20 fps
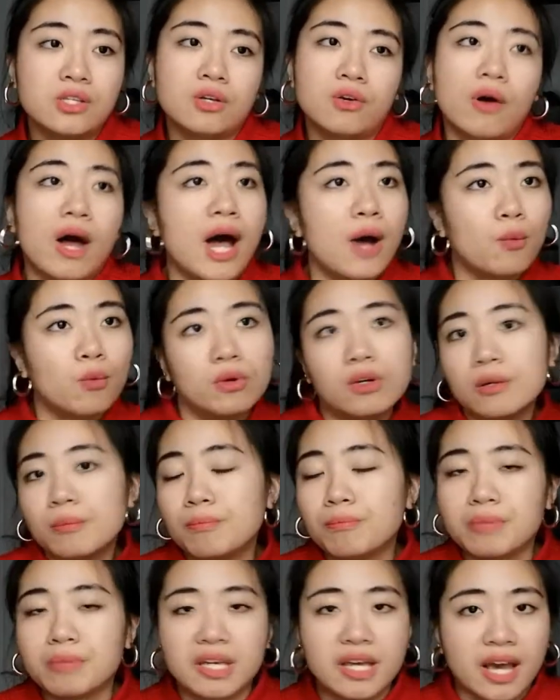So I
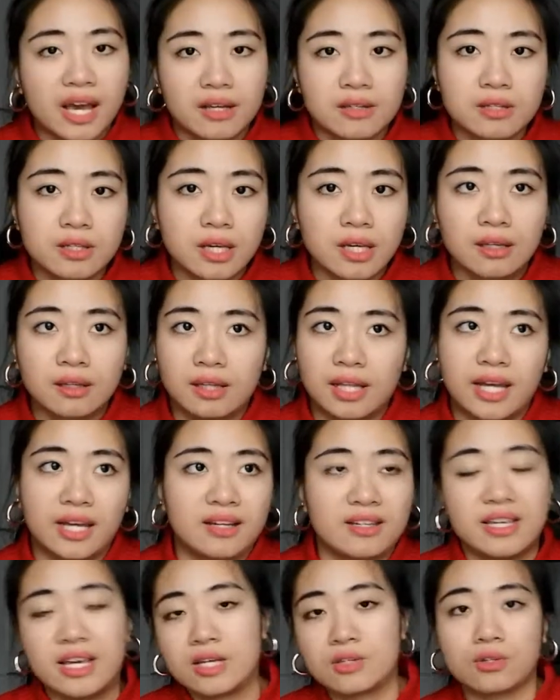wouldn't be asking
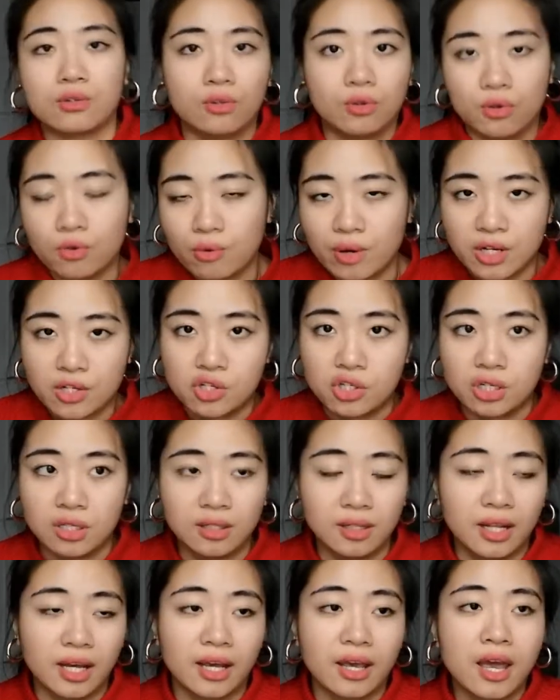like a yes or no
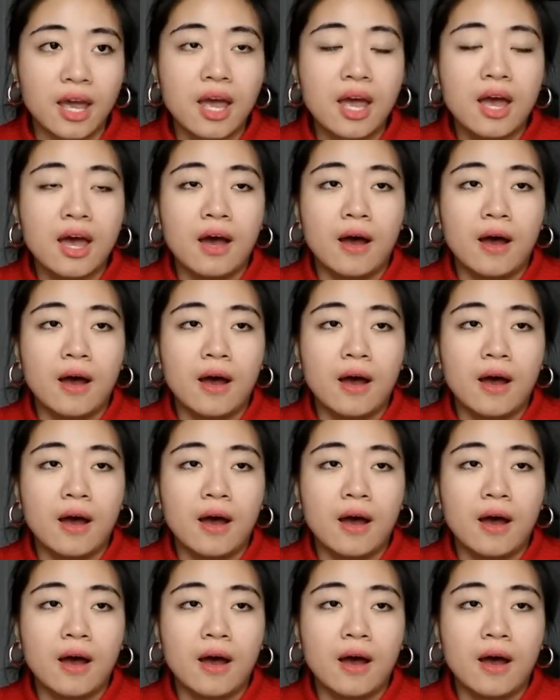question, like,